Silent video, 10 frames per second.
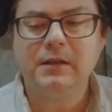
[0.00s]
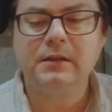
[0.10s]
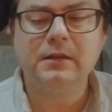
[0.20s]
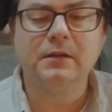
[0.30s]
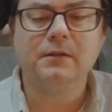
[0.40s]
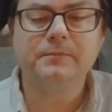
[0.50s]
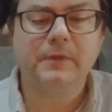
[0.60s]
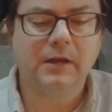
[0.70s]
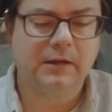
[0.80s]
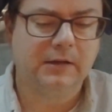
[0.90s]
In here,
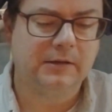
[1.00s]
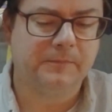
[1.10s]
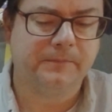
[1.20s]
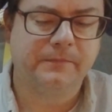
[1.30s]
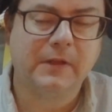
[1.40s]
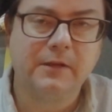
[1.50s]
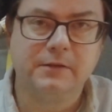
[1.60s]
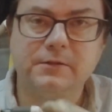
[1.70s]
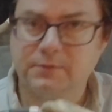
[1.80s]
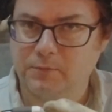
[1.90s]

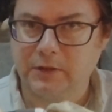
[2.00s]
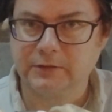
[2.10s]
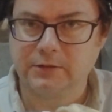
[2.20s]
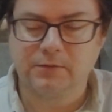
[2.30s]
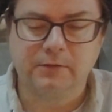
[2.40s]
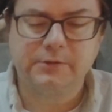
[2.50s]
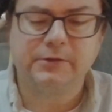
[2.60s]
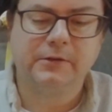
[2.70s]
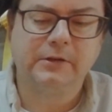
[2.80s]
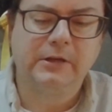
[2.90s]
this is your welding
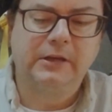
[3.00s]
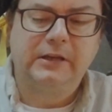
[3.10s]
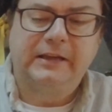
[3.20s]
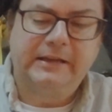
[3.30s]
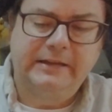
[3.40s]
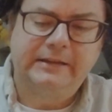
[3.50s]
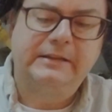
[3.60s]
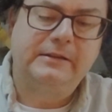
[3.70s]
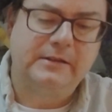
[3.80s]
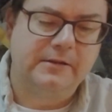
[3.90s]
torch, and
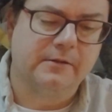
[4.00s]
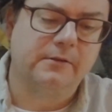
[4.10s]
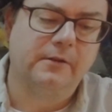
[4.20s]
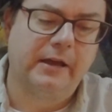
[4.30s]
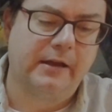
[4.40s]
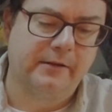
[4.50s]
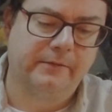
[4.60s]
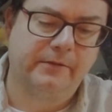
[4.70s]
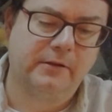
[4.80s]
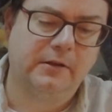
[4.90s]
in here you
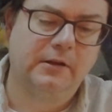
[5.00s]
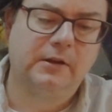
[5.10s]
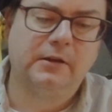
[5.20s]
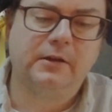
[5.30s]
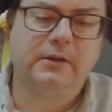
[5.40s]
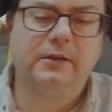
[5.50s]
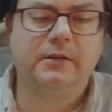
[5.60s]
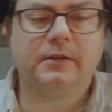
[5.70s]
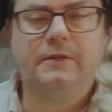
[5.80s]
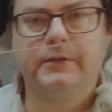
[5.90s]
have
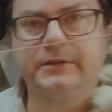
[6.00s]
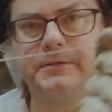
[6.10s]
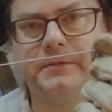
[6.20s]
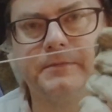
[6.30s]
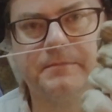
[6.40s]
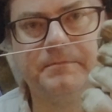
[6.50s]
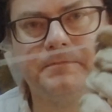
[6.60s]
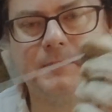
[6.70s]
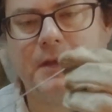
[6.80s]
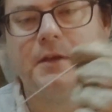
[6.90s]
this.
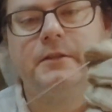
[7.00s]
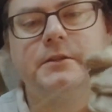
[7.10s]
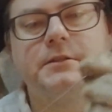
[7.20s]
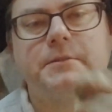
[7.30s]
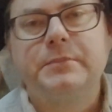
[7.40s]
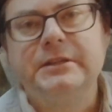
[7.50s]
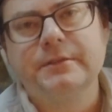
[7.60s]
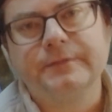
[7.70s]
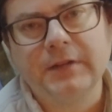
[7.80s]
This is a piece of